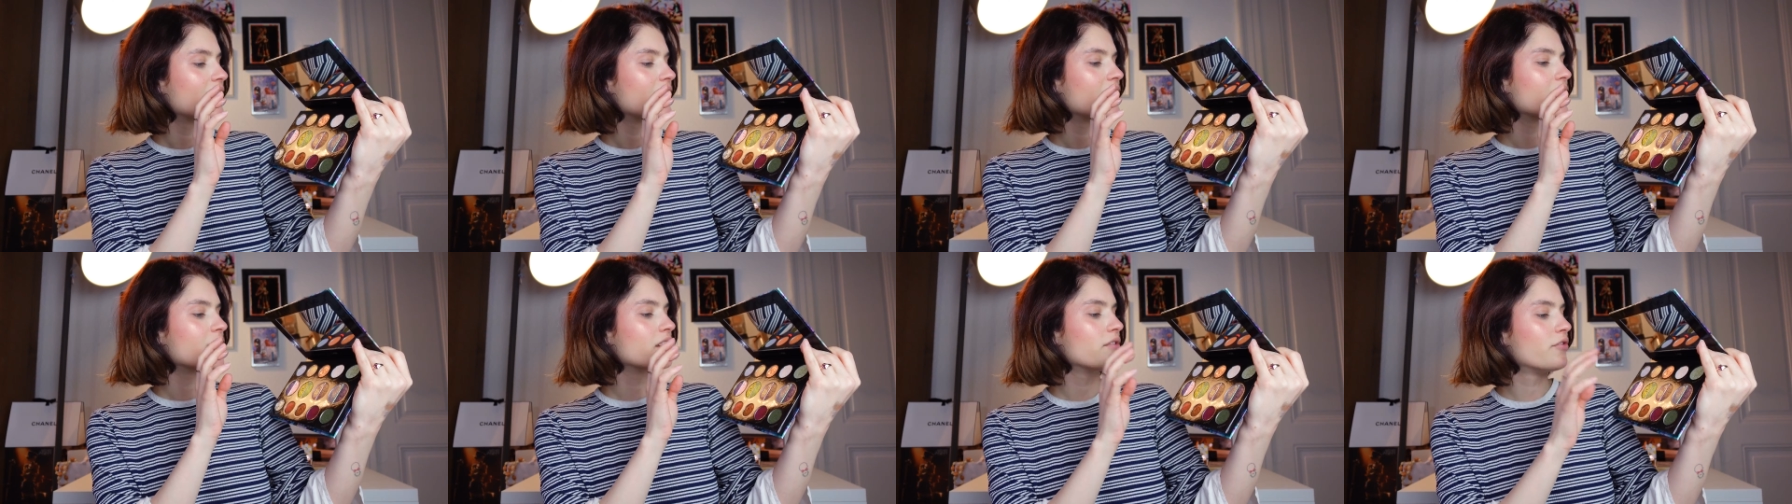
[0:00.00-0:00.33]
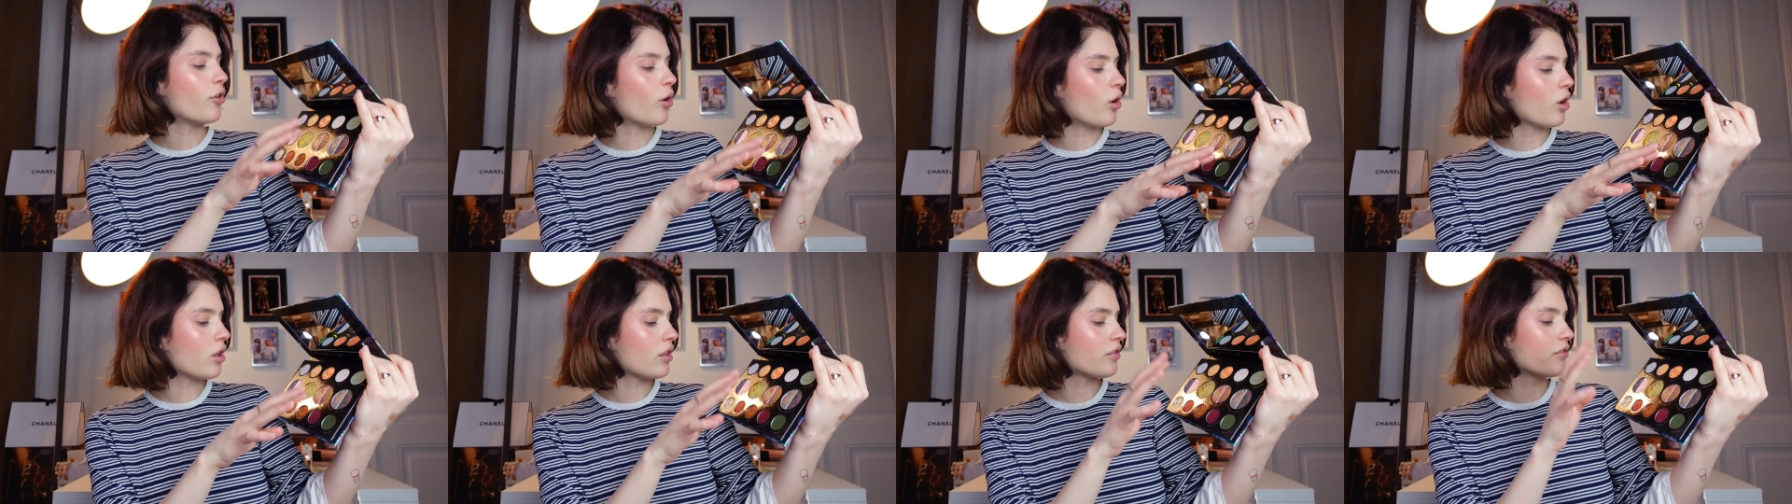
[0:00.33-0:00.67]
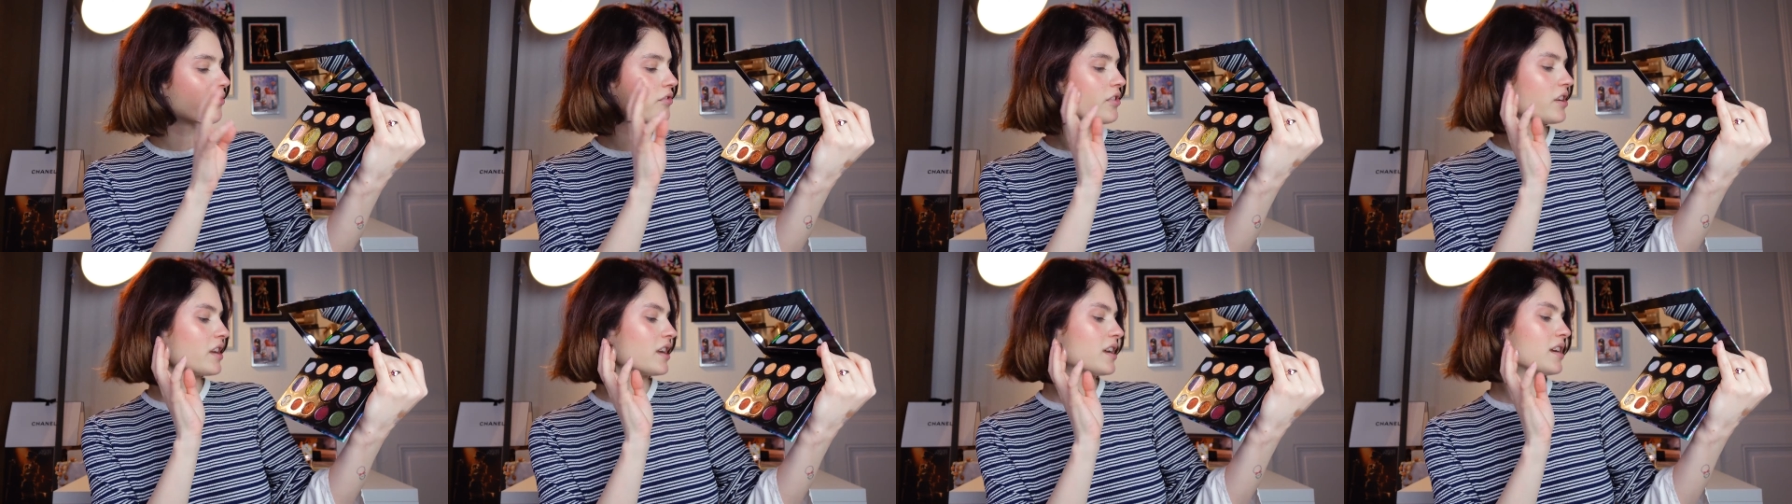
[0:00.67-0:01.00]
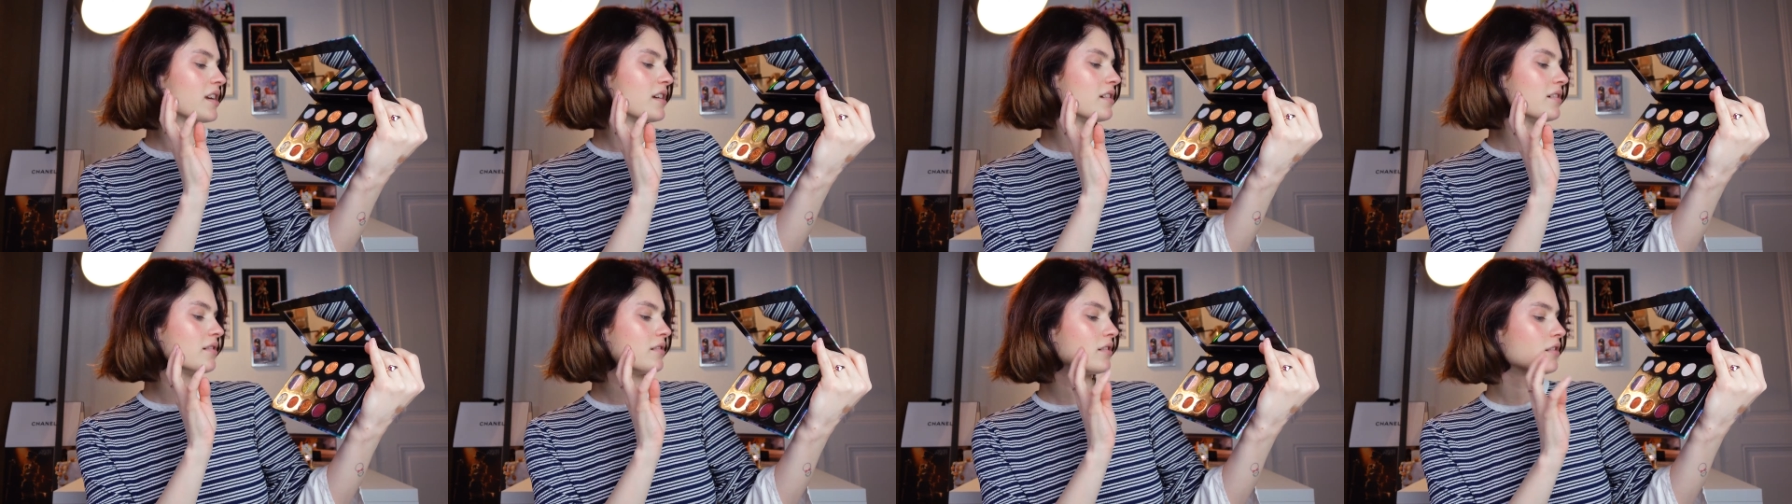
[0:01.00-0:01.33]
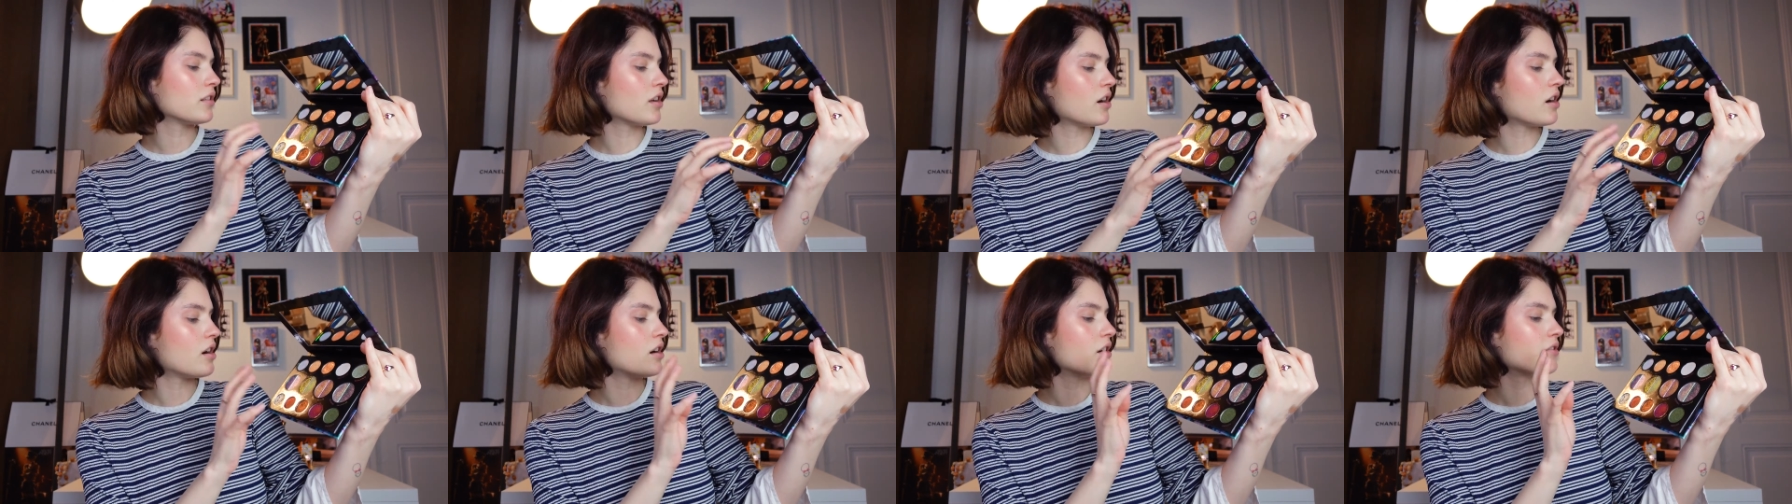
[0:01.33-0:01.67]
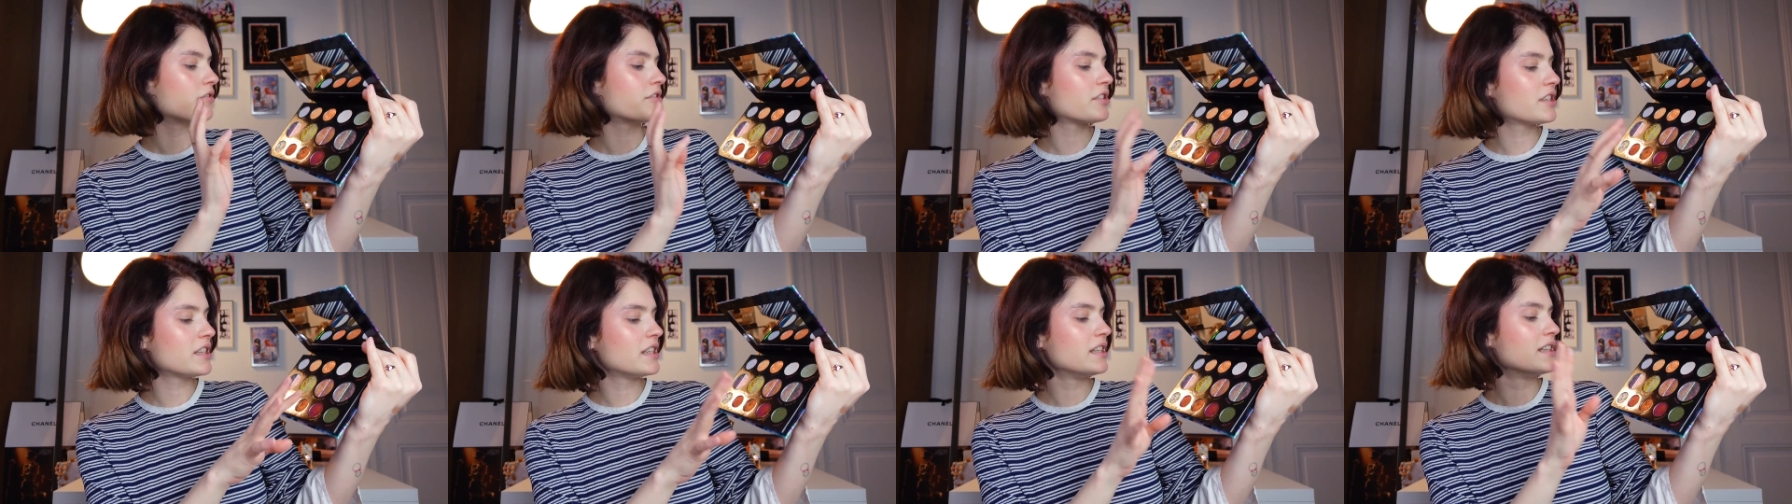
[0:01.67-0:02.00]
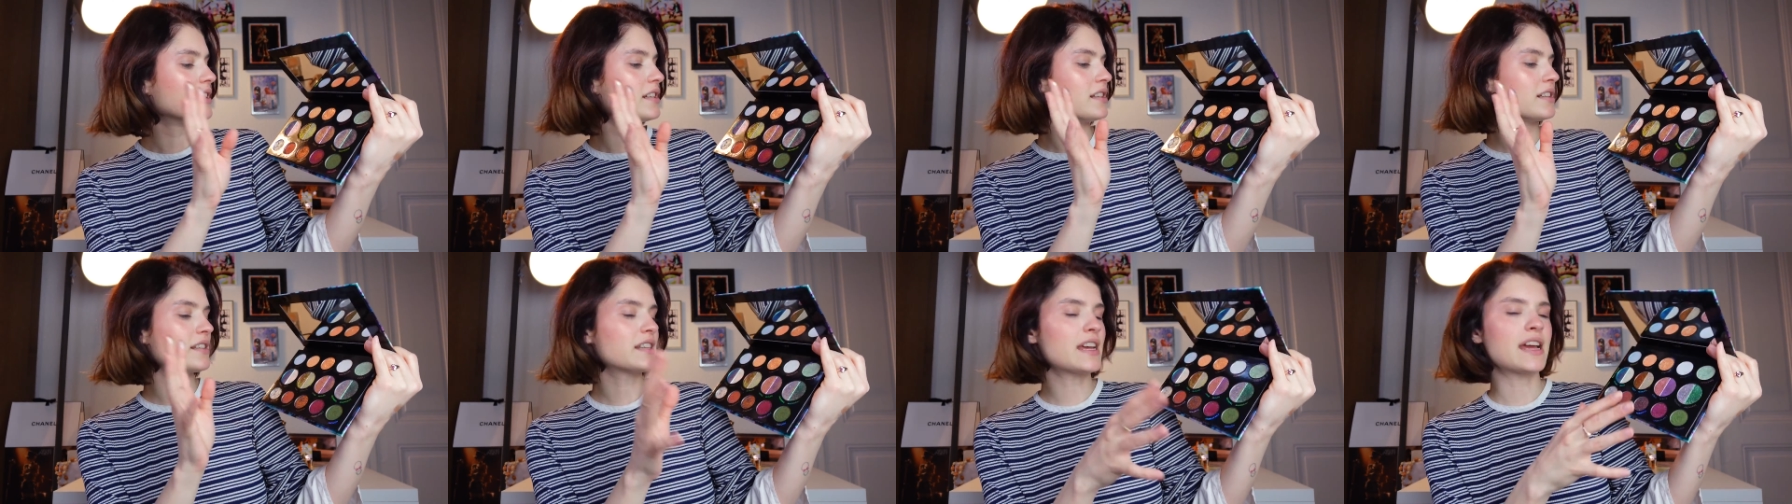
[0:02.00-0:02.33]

evolving, loved, healed,